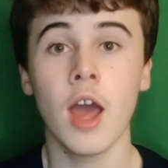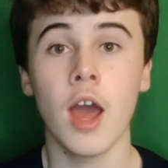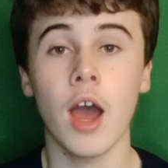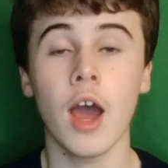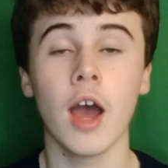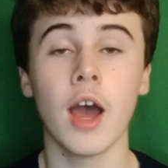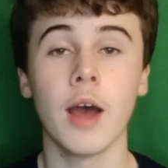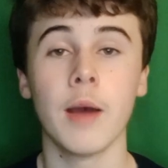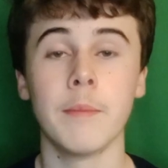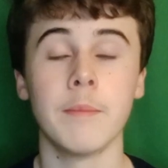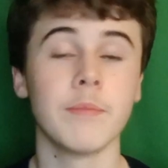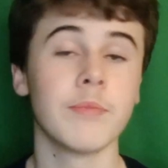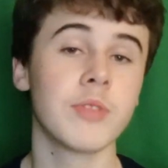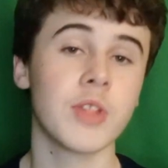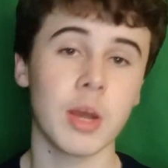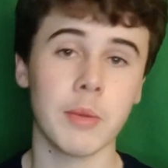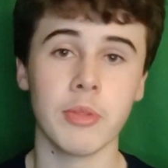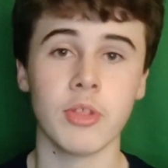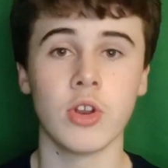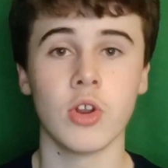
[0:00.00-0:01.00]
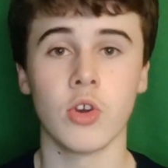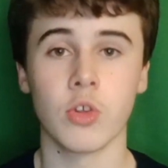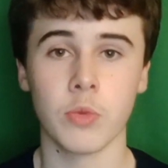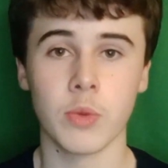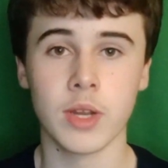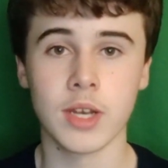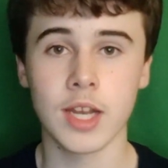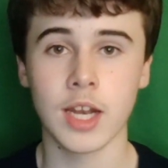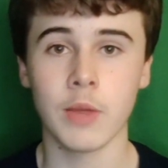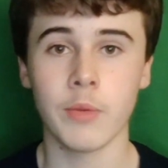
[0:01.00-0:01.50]
Some of the dogs
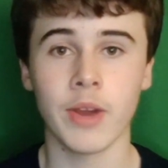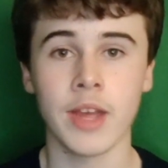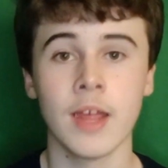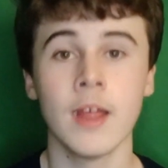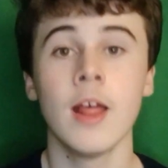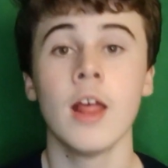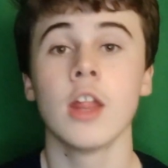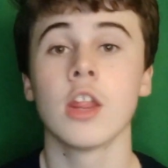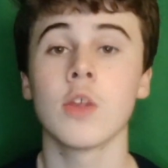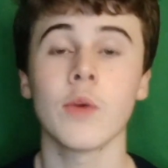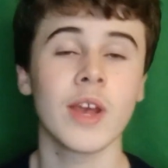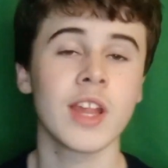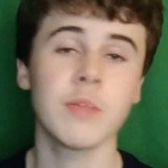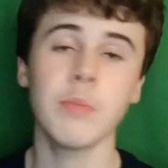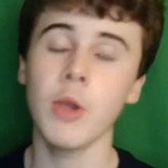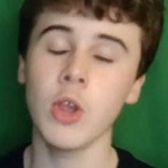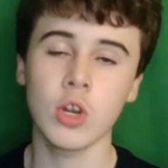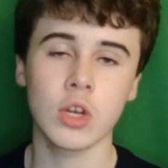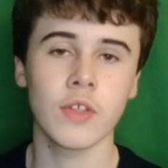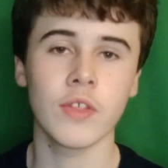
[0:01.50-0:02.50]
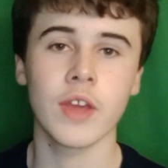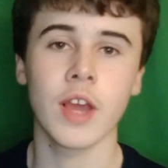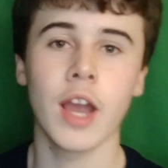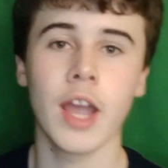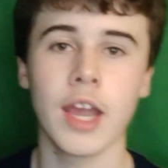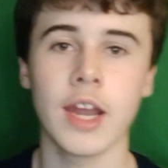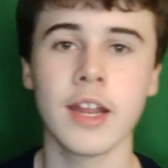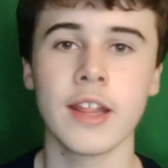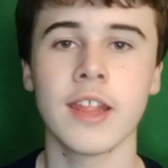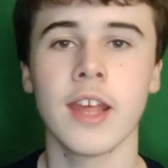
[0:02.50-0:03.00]
weren't anyway. So I spoke to the guy
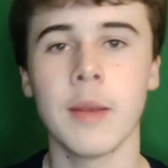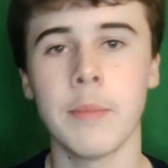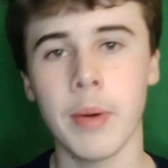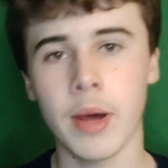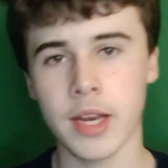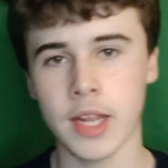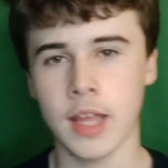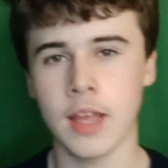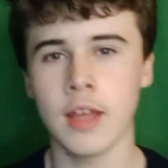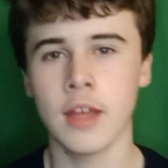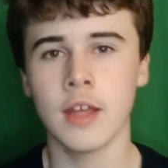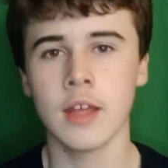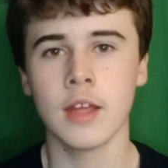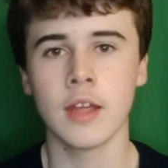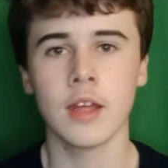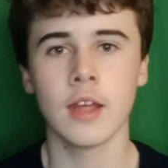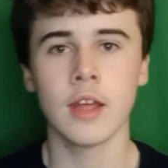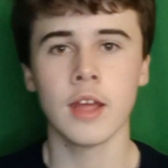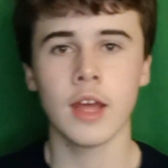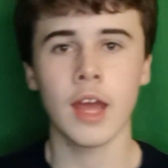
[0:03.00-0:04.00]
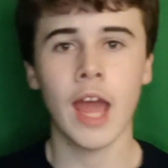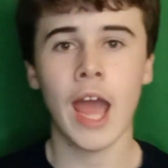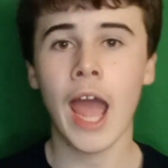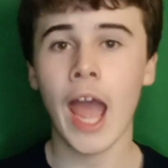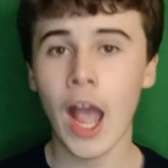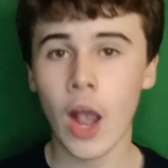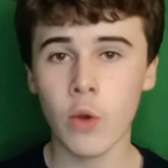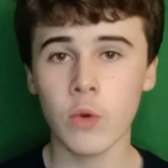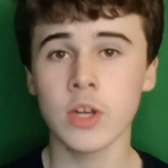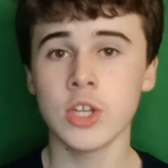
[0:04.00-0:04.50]
and I said, buddy,
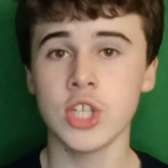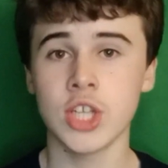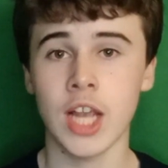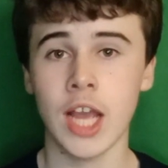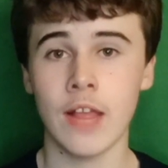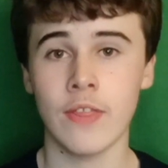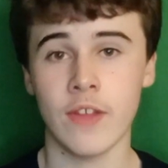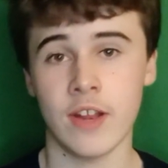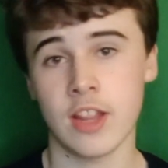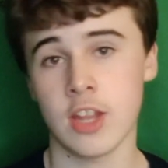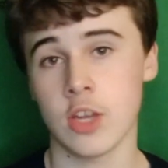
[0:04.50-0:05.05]
how did you get in that